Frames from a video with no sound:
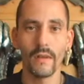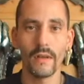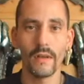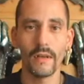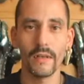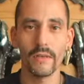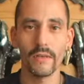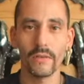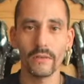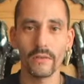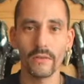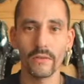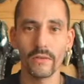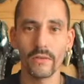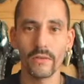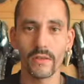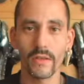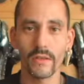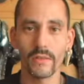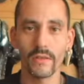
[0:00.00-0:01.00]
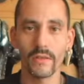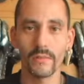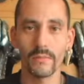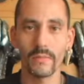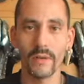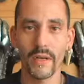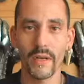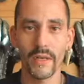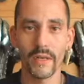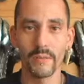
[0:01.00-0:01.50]
I also started
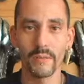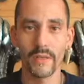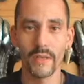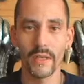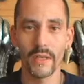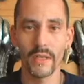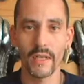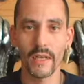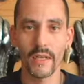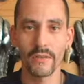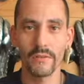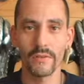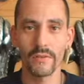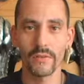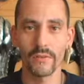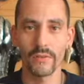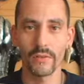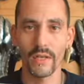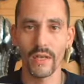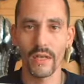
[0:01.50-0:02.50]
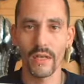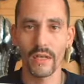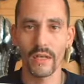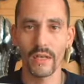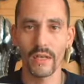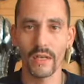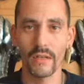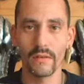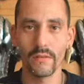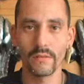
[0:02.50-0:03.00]
buying big knives or any
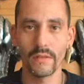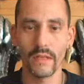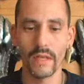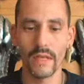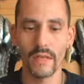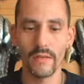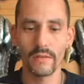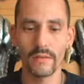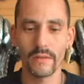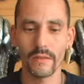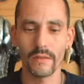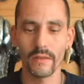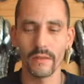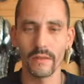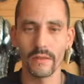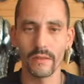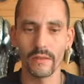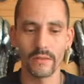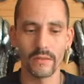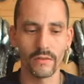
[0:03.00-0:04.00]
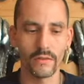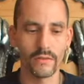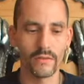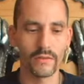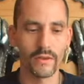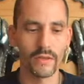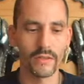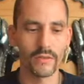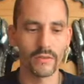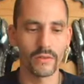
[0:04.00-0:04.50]
kind of knives and
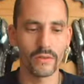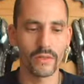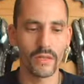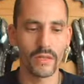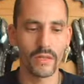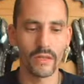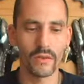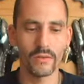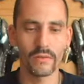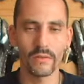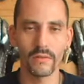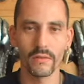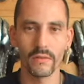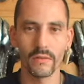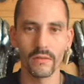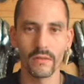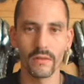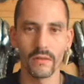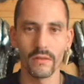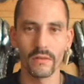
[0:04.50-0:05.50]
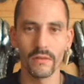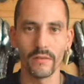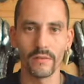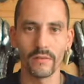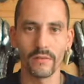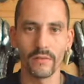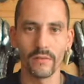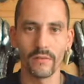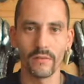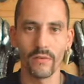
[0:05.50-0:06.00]
try to cut out a
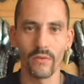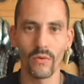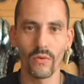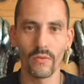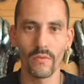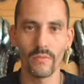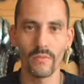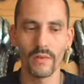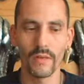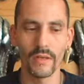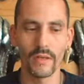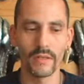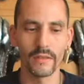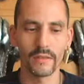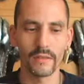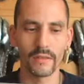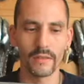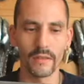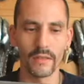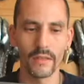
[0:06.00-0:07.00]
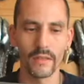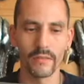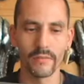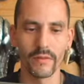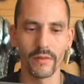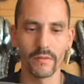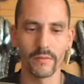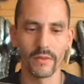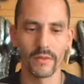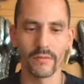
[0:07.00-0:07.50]
different form and give
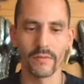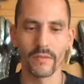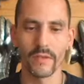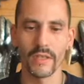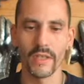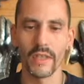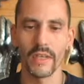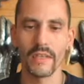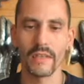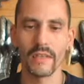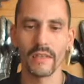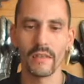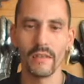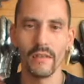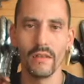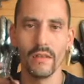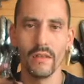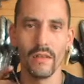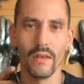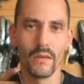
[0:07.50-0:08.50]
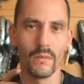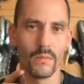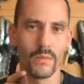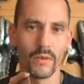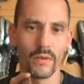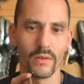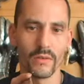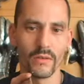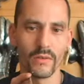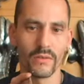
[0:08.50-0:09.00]
them a different handle,
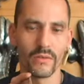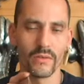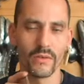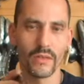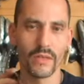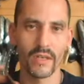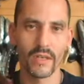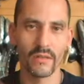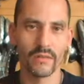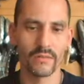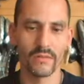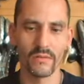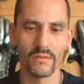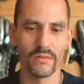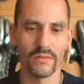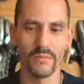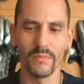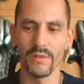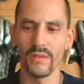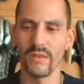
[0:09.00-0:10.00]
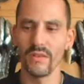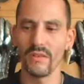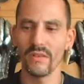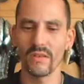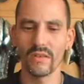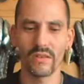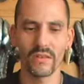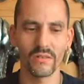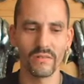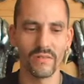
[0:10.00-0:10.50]
but it turned out to be
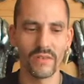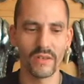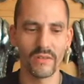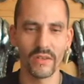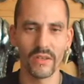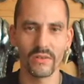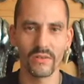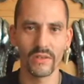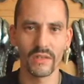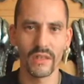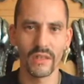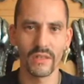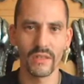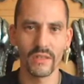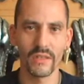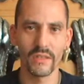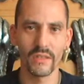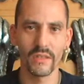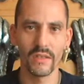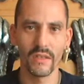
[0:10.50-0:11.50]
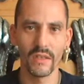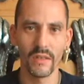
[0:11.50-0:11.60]
not a very good idea,